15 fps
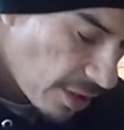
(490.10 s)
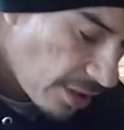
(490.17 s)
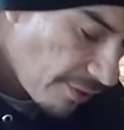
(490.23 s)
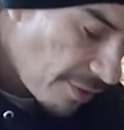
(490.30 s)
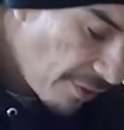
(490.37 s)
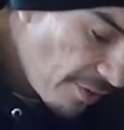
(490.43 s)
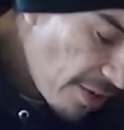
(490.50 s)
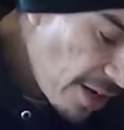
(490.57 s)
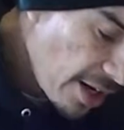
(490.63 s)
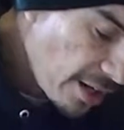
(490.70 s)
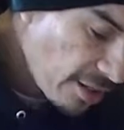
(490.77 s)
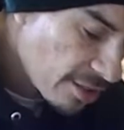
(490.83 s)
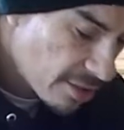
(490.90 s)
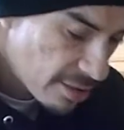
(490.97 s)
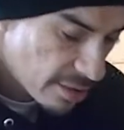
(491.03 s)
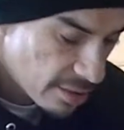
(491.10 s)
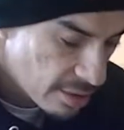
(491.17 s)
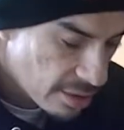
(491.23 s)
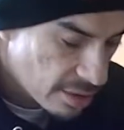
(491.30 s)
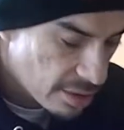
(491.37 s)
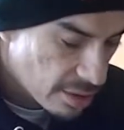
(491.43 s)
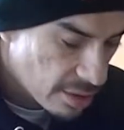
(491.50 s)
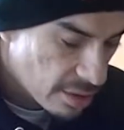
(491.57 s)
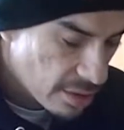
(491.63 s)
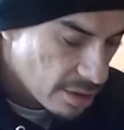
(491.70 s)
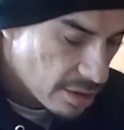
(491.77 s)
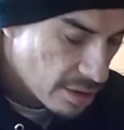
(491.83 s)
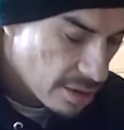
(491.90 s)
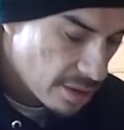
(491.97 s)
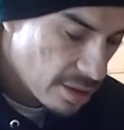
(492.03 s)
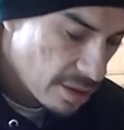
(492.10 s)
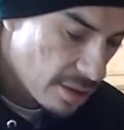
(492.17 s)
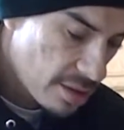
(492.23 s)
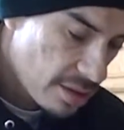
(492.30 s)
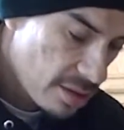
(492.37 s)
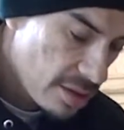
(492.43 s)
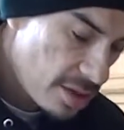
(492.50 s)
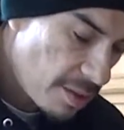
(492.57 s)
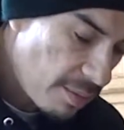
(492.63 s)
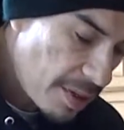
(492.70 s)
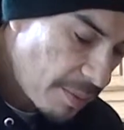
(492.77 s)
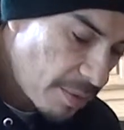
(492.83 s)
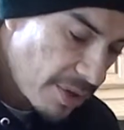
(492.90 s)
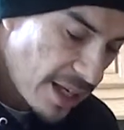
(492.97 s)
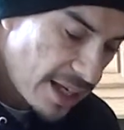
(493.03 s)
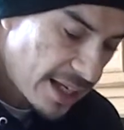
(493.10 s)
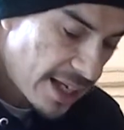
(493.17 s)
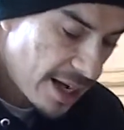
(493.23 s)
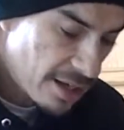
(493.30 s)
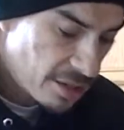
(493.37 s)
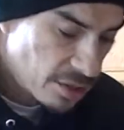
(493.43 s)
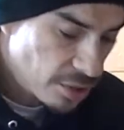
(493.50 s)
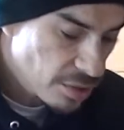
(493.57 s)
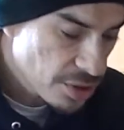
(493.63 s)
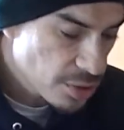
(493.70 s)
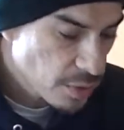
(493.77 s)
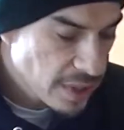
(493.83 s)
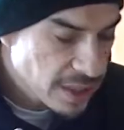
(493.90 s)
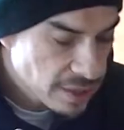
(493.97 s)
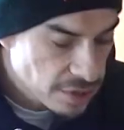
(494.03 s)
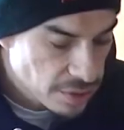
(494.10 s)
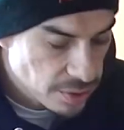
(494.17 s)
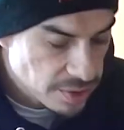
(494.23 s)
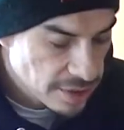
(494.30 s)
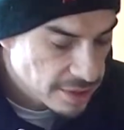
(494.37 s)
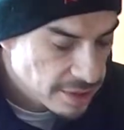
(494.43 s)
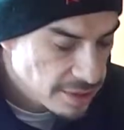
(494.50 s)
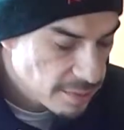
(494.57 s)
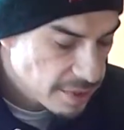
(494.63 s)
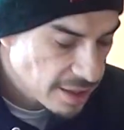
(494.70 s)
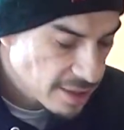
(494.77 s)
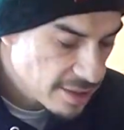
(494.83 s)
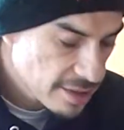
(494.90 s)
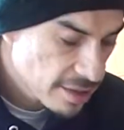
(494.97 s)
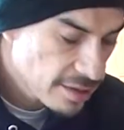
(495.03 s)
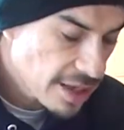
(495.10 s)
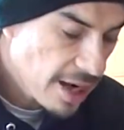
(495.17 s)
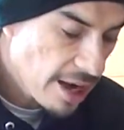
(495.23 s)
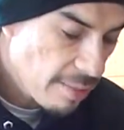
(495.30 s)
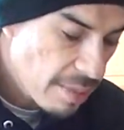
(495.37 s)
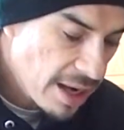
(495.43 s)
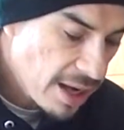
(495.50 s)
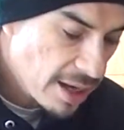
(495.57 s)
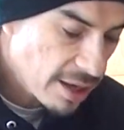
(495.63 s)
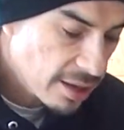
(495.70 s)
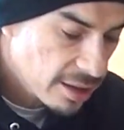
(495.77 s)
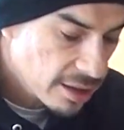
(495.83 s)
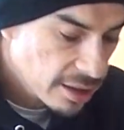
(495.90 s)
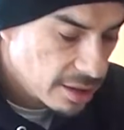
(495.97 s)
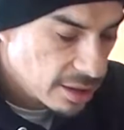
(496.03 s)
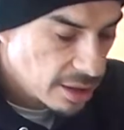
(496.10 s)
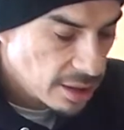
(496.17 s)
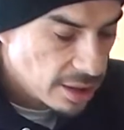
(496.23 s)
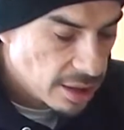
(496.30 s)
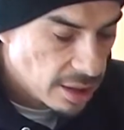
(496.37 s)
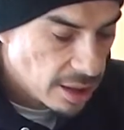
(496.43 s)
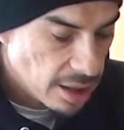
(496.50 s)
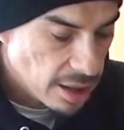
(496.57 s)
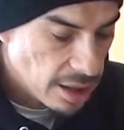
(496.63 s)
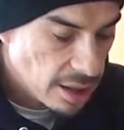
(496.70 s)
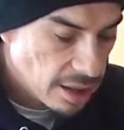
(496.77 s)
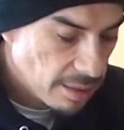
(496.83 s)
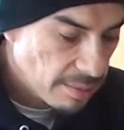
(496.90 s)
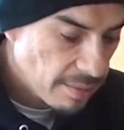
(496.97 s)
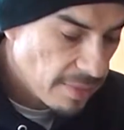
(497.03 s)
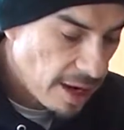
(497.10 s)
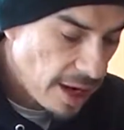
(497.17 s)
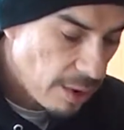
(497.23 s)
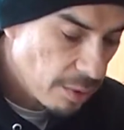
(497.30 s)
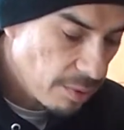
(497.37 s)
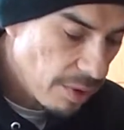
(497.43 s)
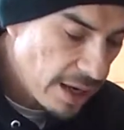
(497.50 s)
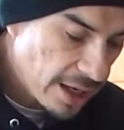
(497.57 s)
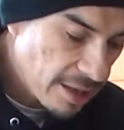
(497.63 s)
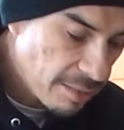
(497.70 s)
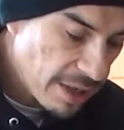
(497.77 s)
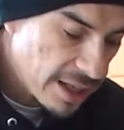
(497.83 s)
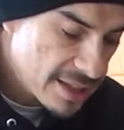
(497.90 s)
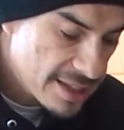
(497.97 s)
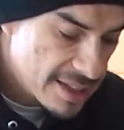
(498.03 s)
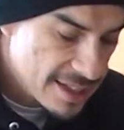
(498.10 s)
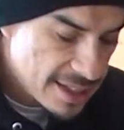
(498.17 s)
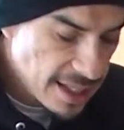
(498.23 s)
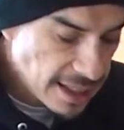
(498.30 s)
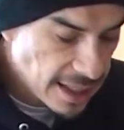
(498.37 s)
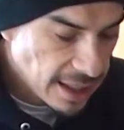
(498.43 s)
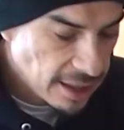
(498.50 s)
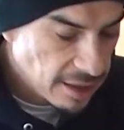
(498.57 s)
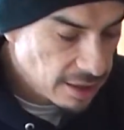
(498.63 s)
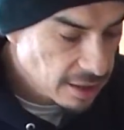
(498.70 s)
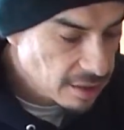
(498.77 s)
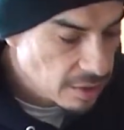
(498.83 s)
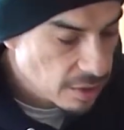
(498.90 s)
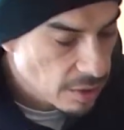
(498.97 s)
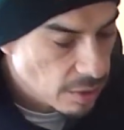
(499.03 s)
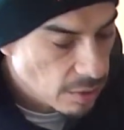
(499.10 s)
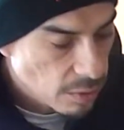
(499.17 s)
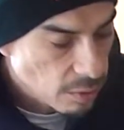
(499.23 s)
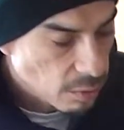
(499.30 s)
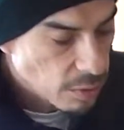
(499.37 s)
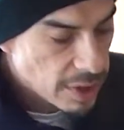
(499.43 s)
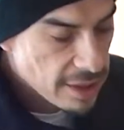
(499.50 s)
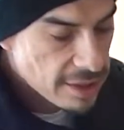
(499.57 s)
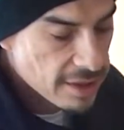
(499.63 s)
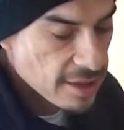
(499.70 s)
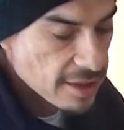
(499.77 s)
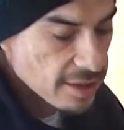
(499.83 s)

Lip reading: if you find some people, they can't do sweet juices because they're diabetic, I would recommend sticking with